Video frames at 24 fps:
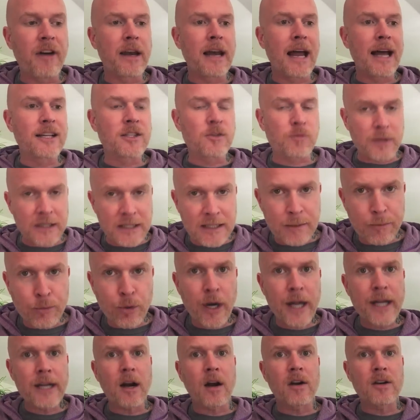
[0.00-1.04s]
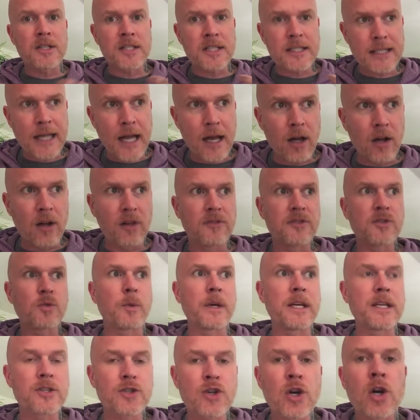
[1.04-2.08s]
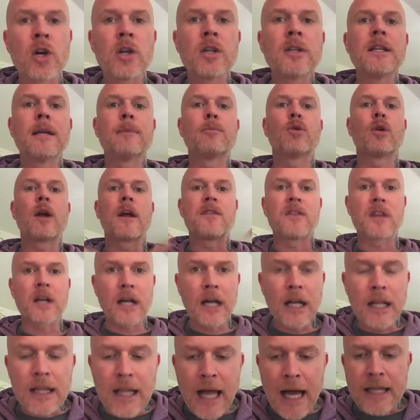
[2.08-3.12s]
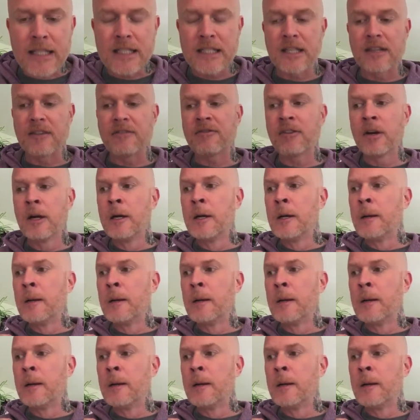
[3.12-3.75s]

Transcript: And as we liberate ourselves, we in turn liberate the collective.